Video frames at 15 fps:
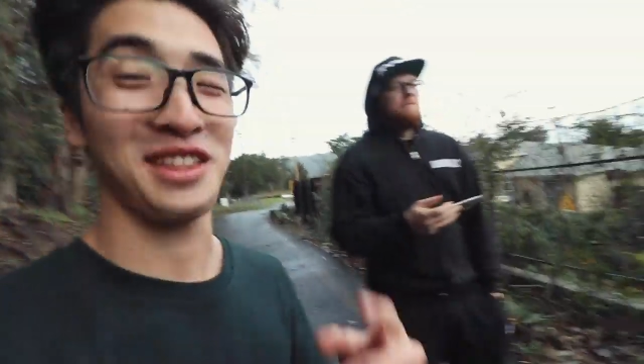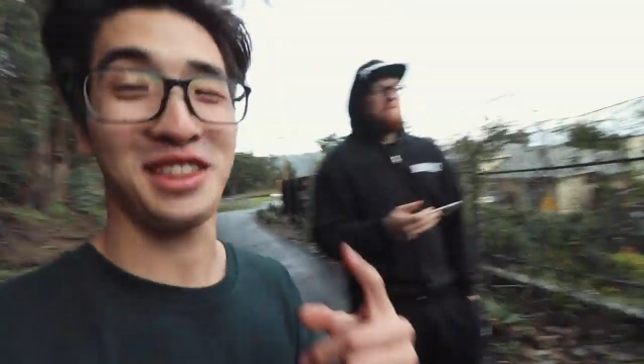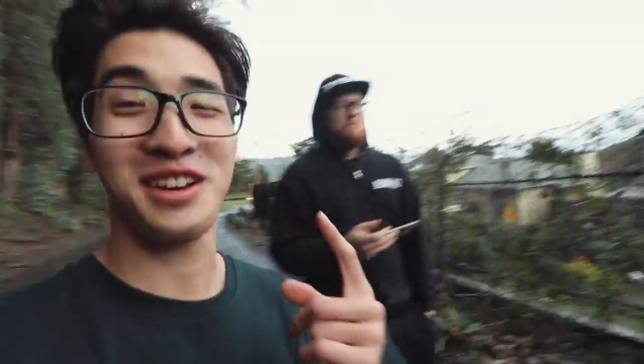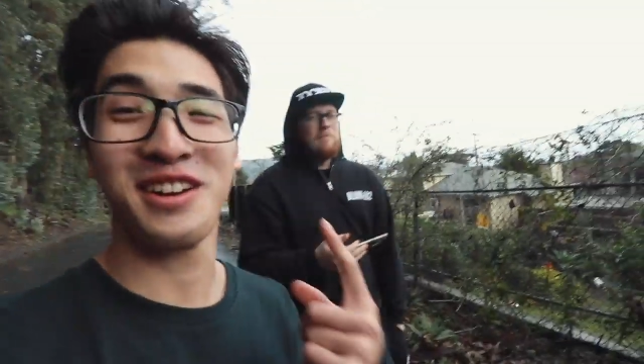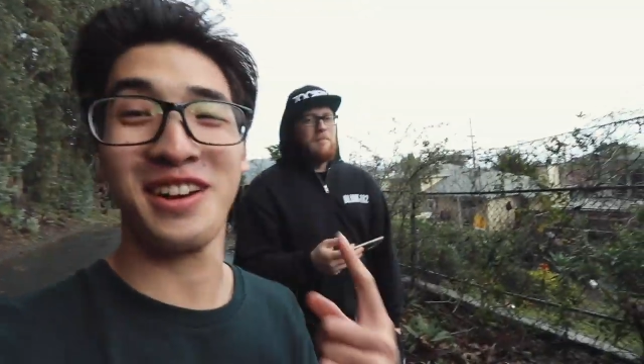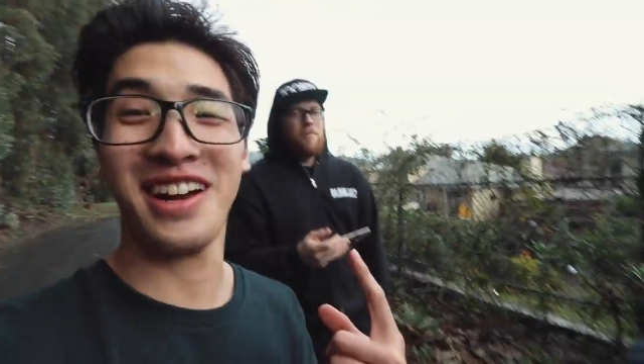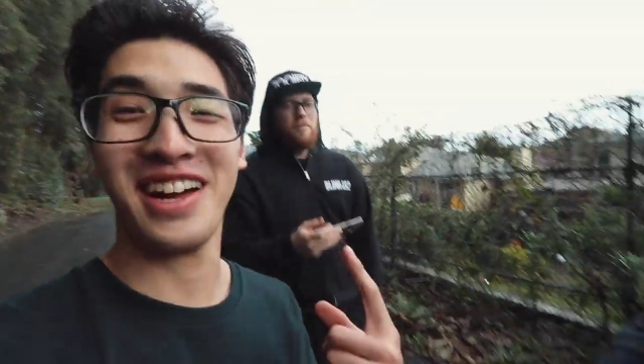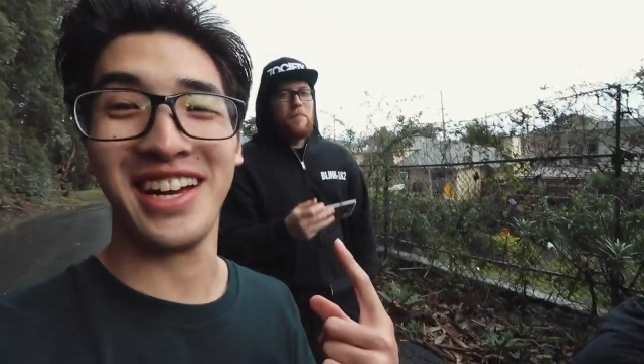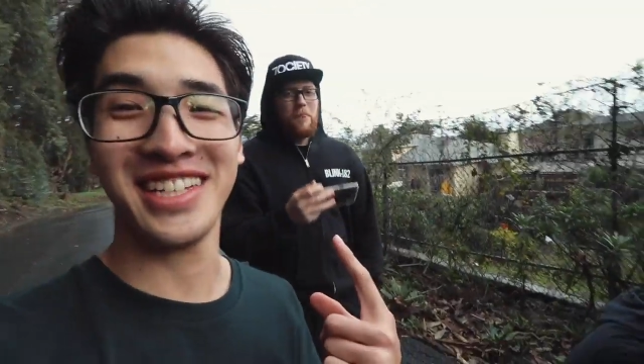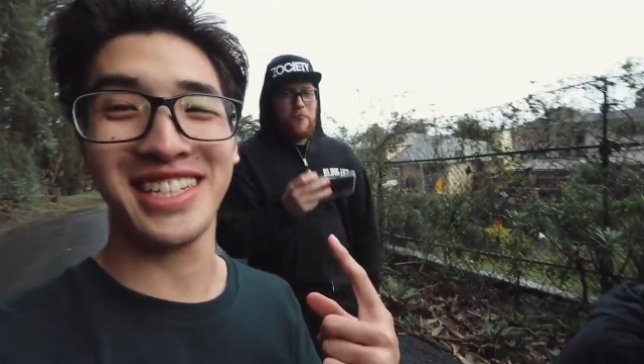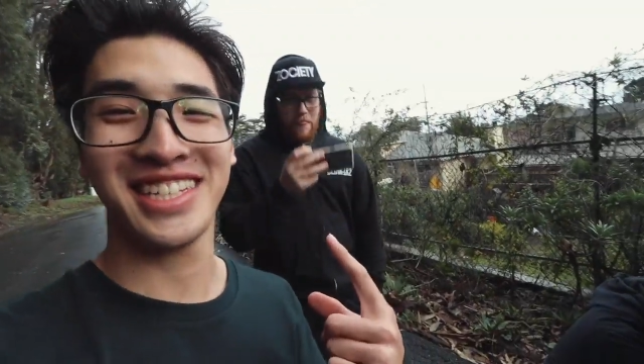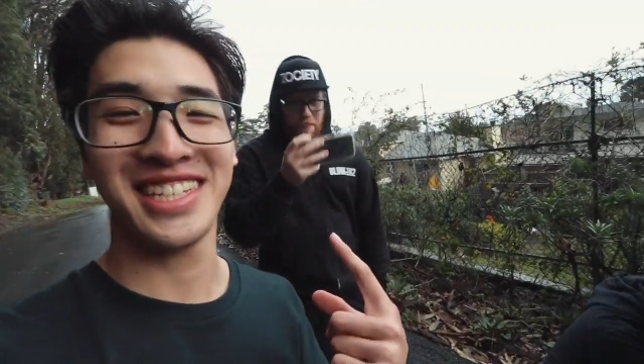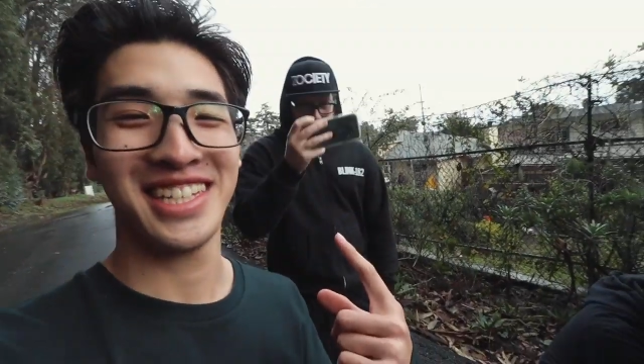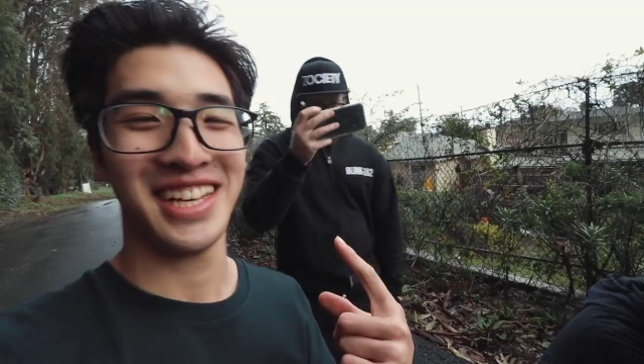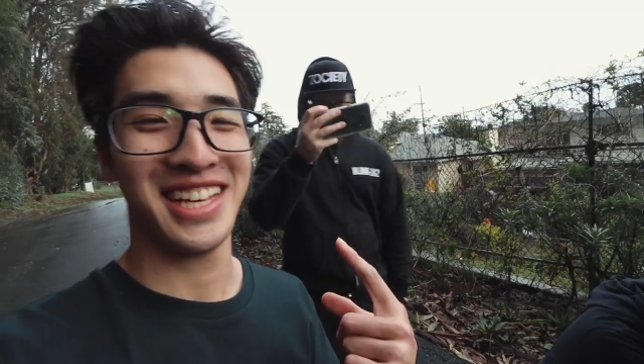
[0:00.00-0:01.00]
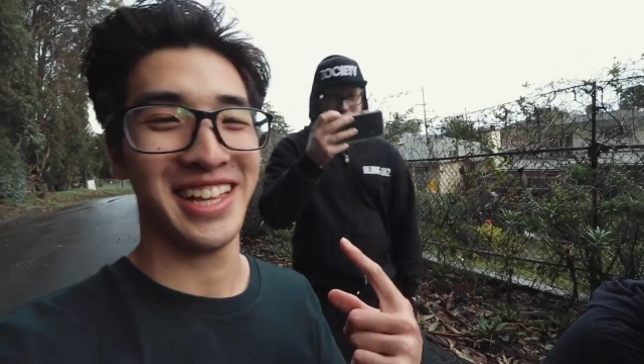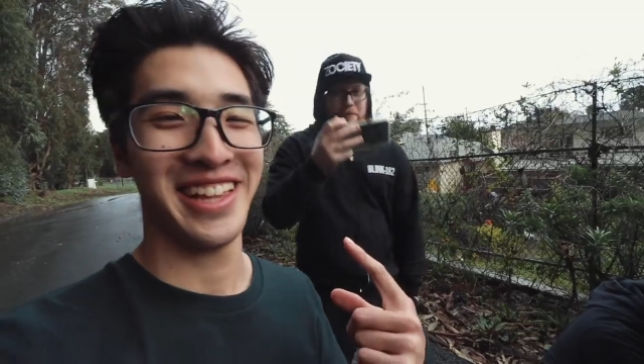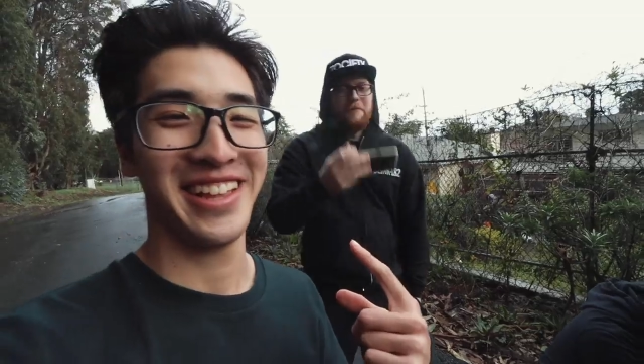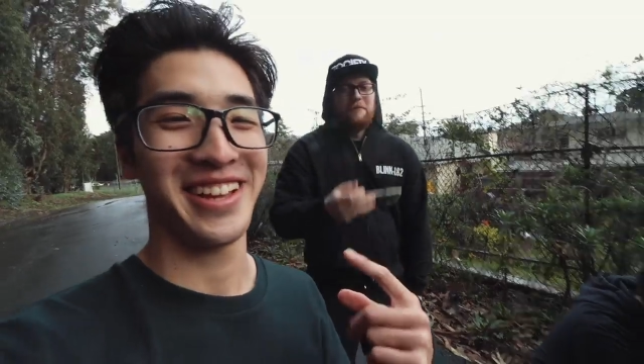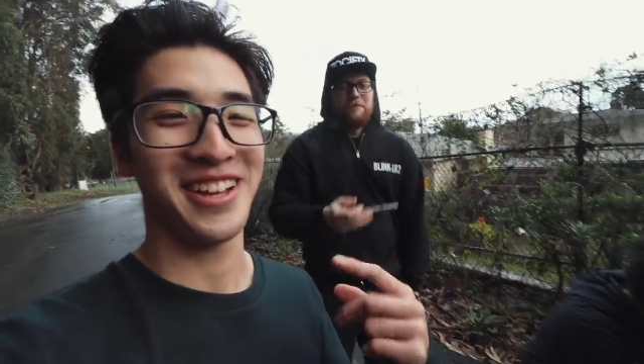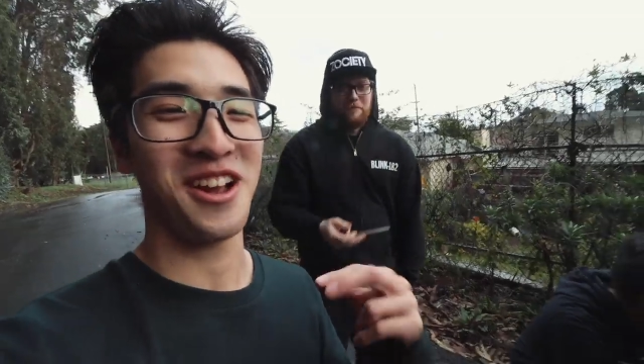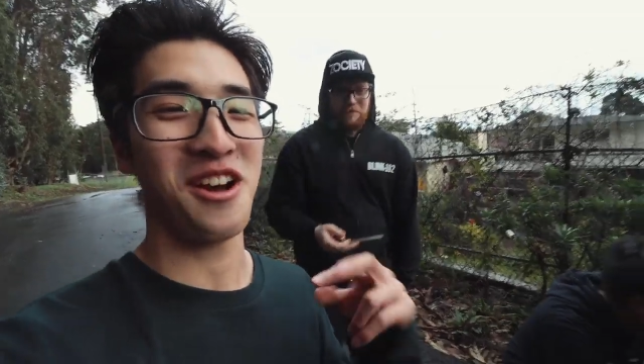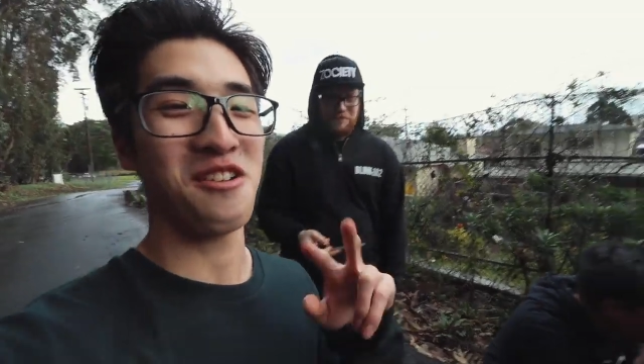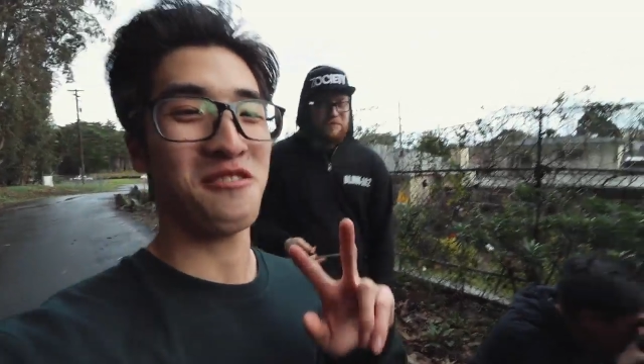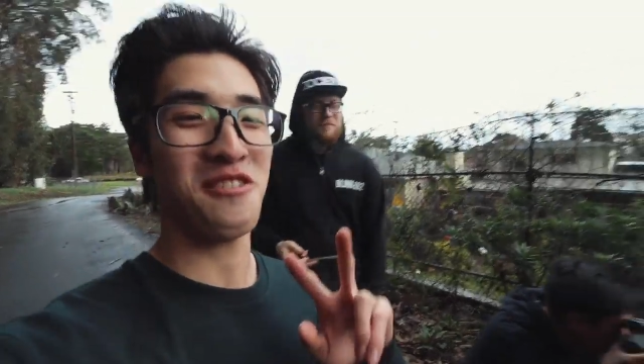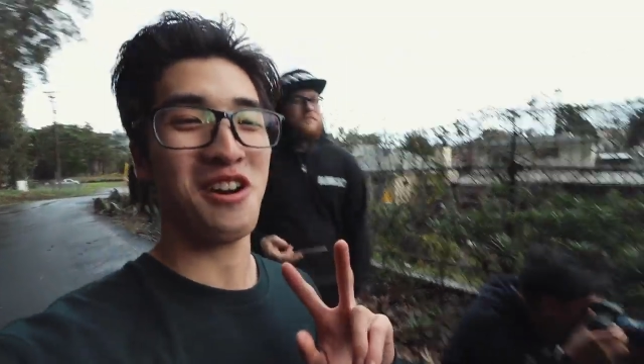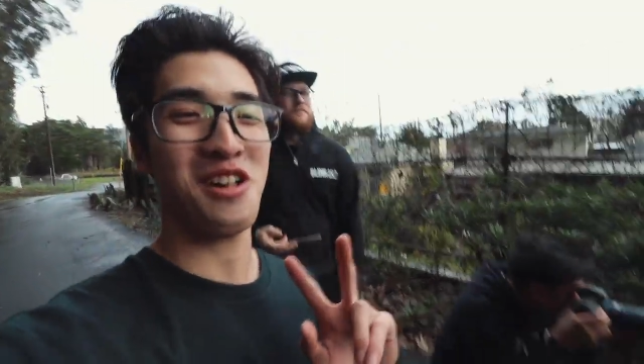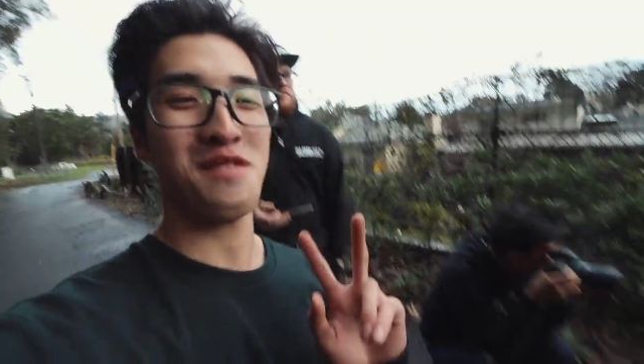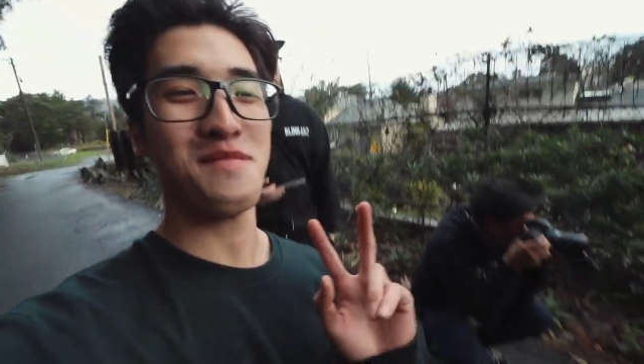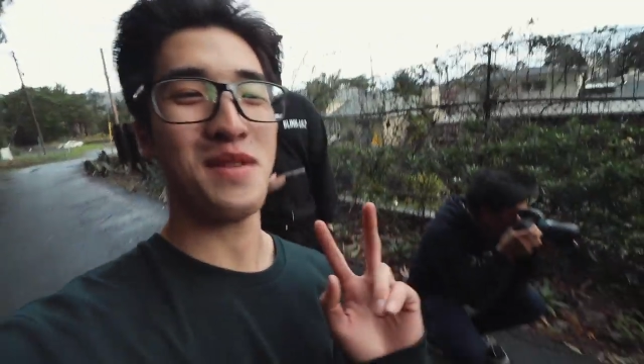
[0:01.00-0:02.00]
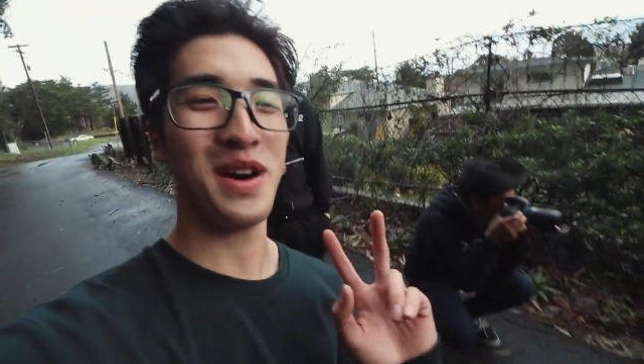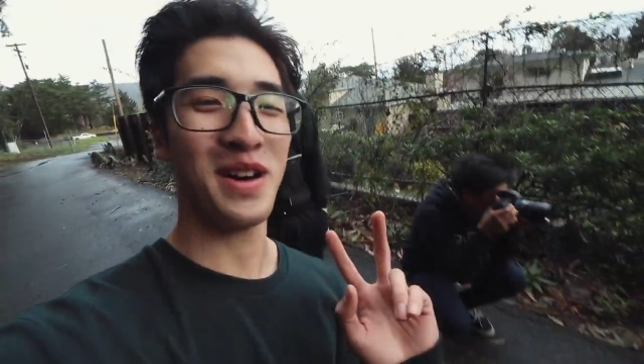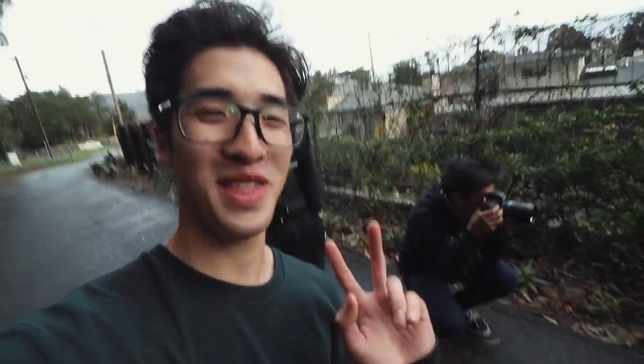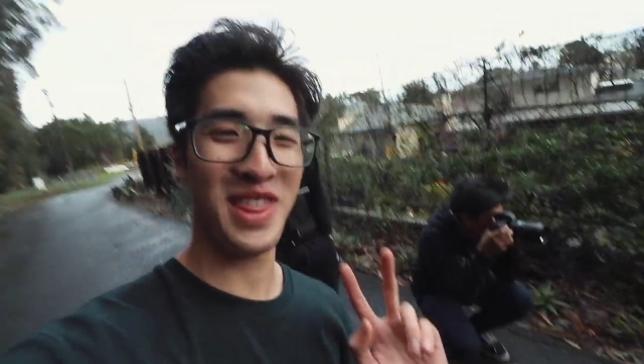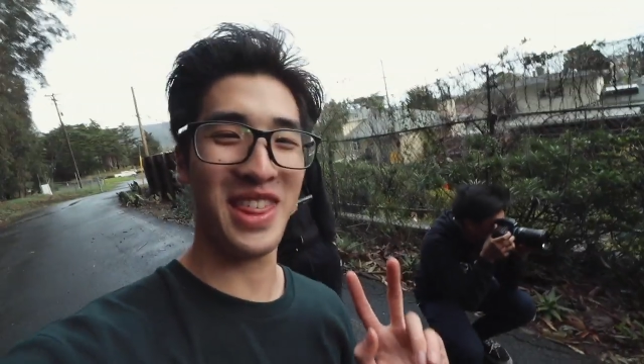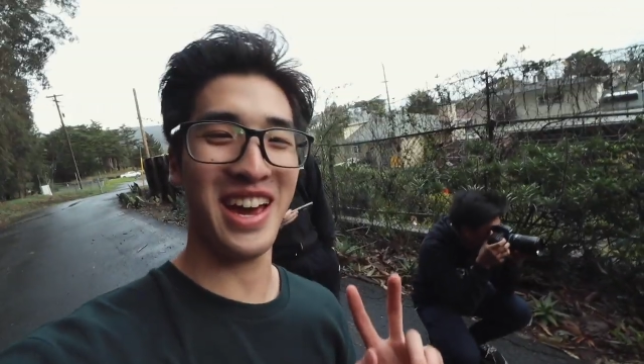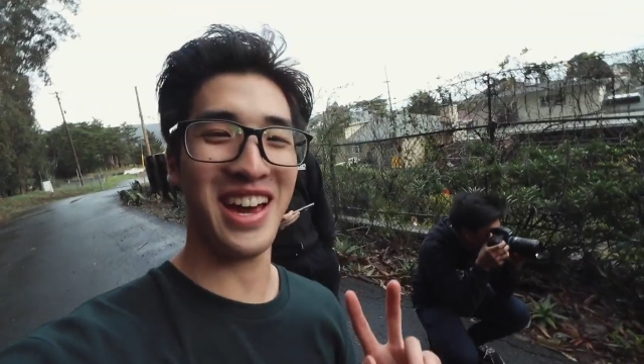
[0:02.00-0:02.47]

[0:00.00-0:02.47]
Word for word: with Chris. Go follow both of